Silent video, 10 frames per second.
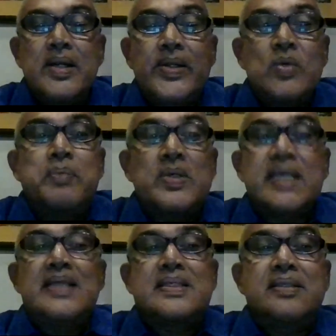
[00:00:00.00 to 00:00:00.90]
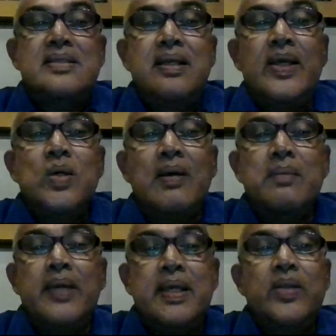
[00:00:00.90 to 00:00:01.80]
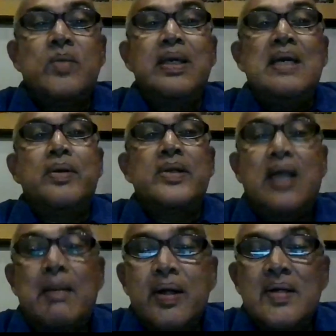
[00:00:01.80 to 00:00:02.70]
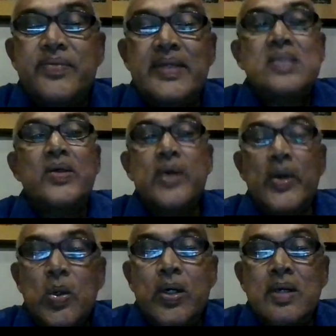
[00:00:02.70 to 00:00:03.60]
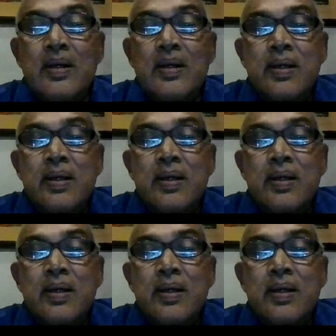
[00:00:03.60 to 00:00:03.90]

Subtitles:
to possess in a human being, to be able to come out of things on your own